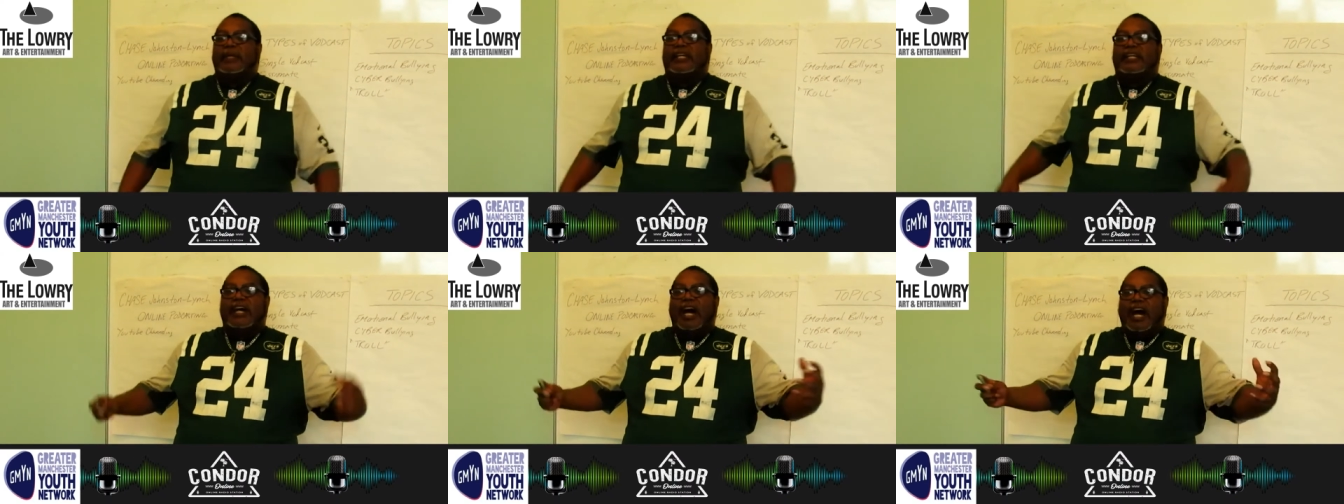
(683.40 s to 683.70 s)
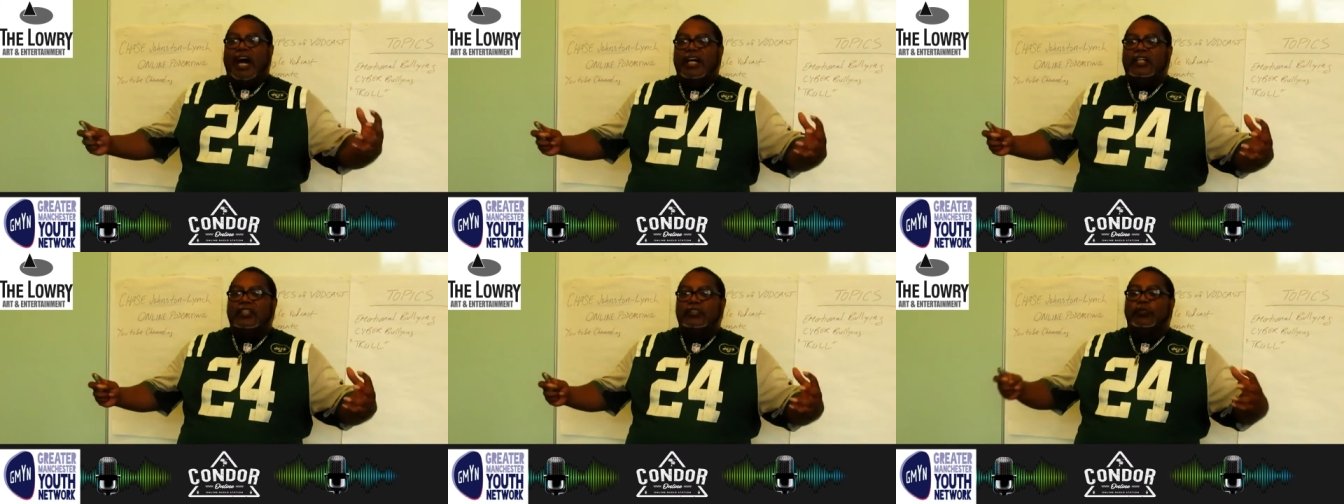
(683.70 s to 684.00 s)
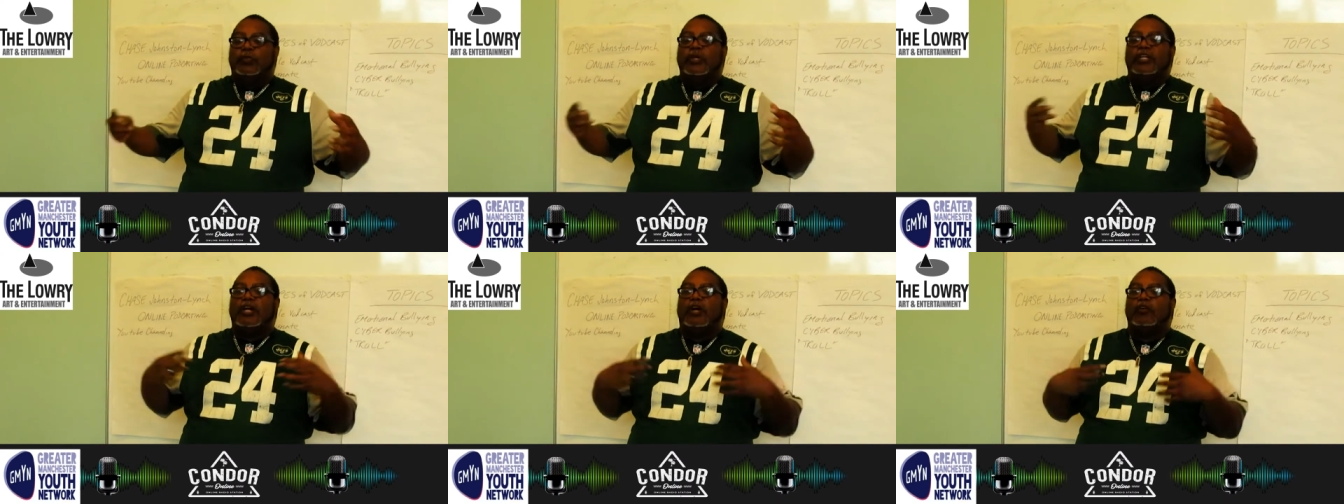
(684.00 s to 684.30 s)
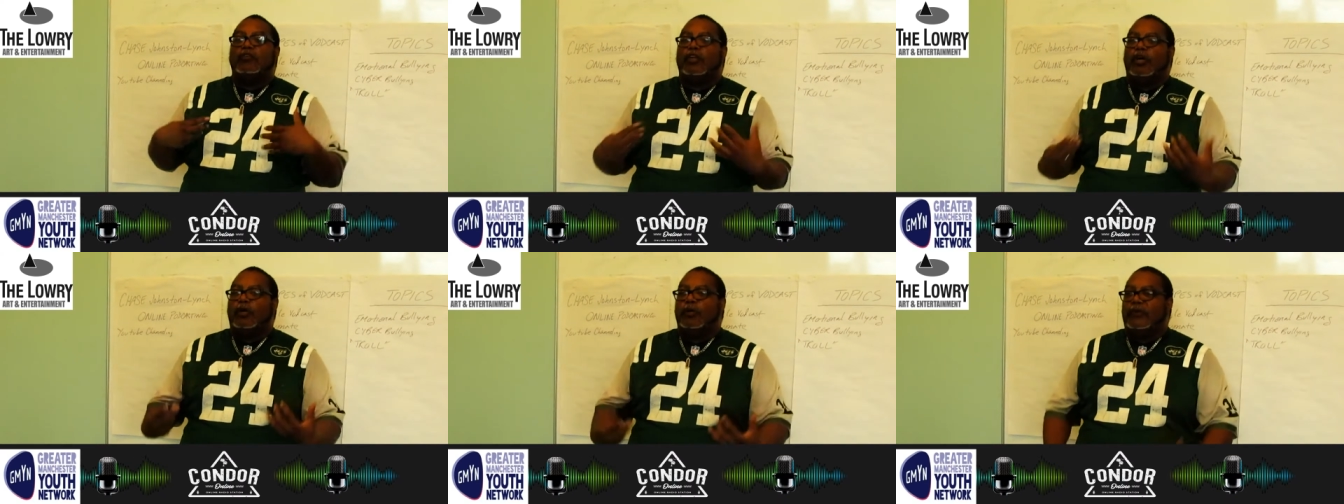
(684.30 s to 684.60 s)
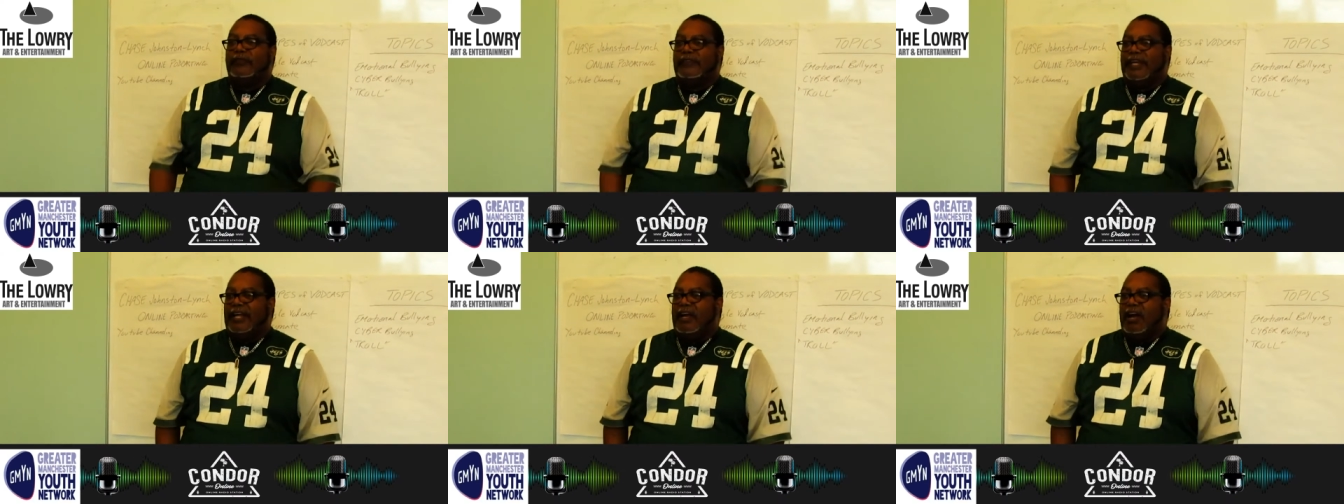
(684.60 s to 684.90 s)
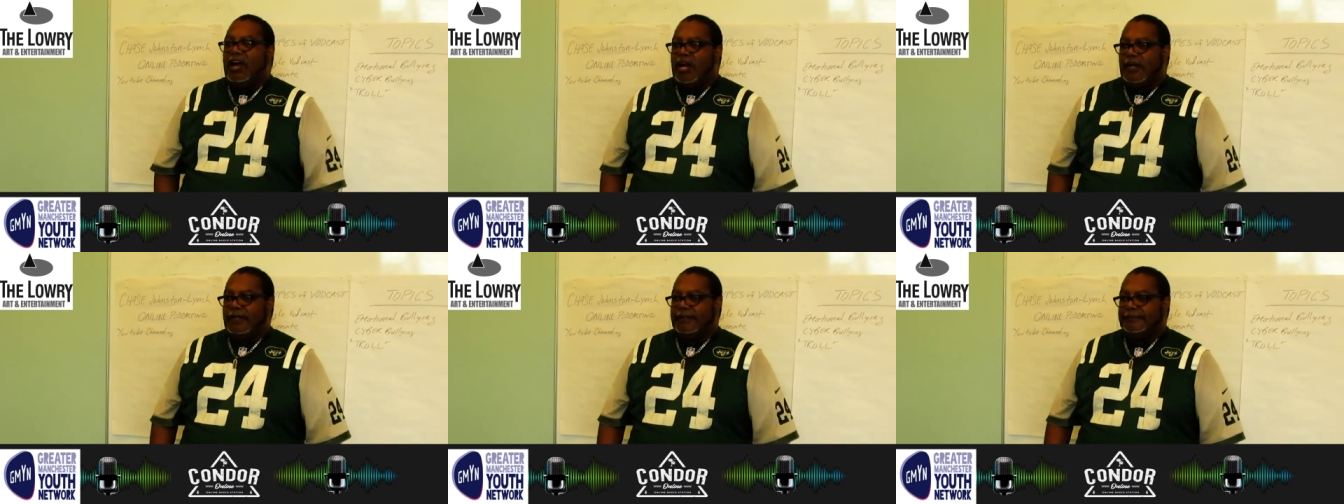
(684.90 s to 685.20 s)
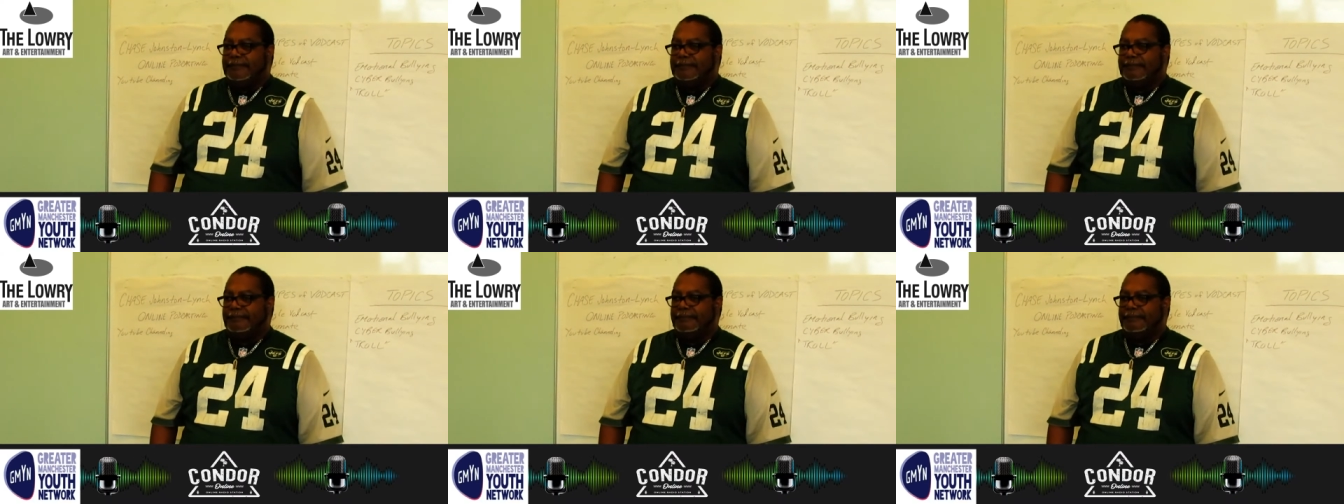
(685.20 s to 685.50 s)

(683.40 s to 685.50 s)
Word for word: because we don't know who they are.